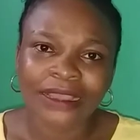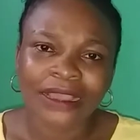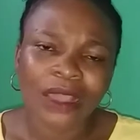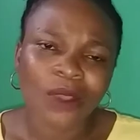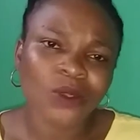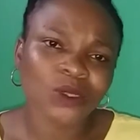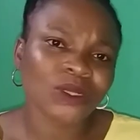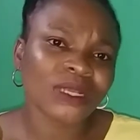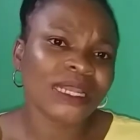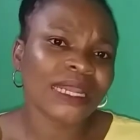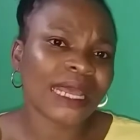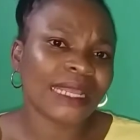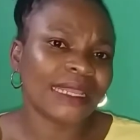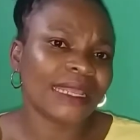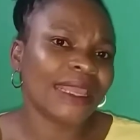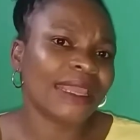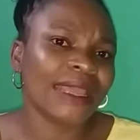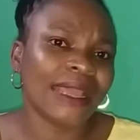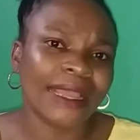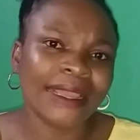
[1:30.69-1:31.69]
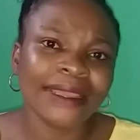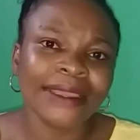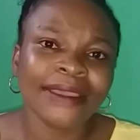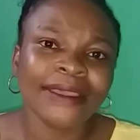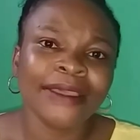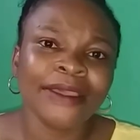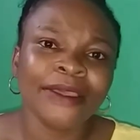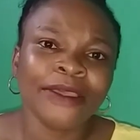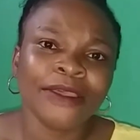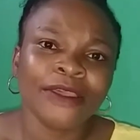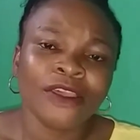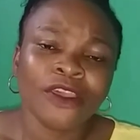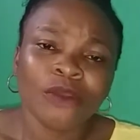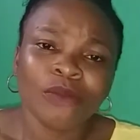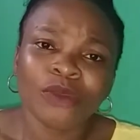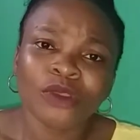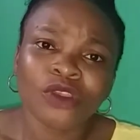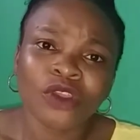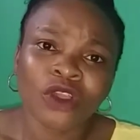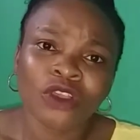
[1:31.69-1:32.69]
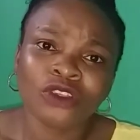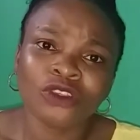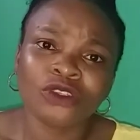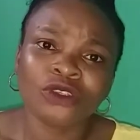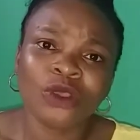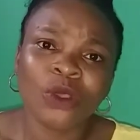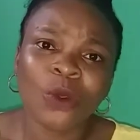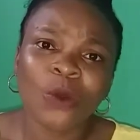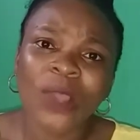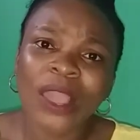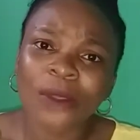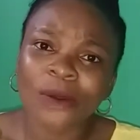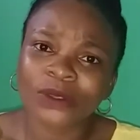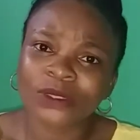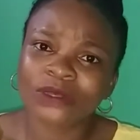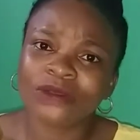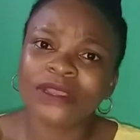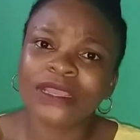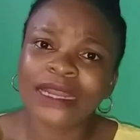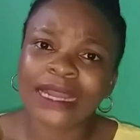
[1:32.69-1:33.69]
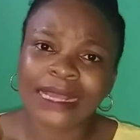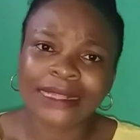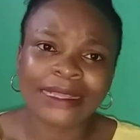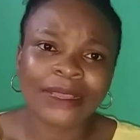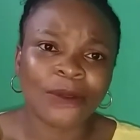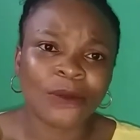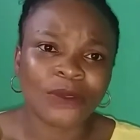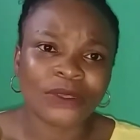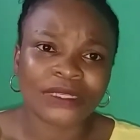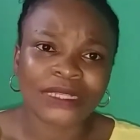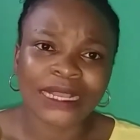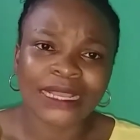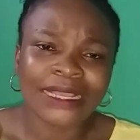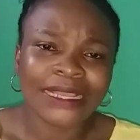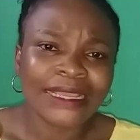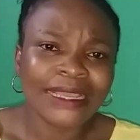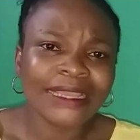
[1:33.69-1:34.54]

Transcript: I was looking at the guy, because what I was looking at him was like,